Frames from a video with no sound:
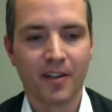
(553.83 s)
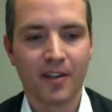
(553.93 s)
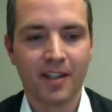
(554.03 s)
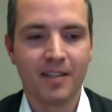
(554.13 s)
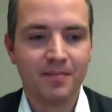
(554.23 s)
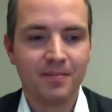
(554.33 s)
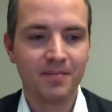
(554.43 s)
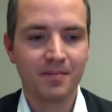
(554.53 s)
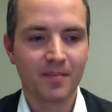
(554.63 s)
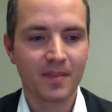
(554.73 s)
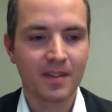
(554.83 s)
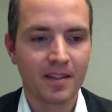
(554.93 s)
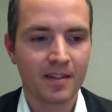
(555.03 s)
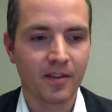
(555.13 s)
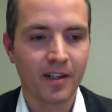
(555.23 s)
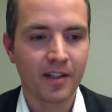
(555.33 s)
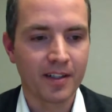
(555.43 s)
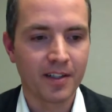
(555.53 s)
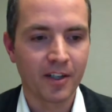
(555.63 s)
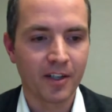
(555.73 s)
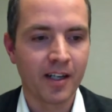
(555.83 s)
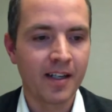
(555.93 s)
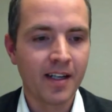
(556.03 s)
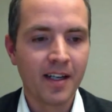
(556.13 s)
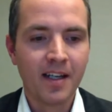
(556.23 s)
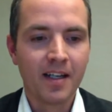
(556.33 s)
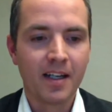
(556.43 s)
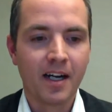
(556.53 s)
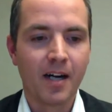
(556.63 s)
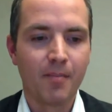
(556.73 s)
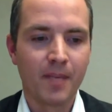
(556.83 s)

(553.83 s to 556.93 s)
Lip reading: nice to know that.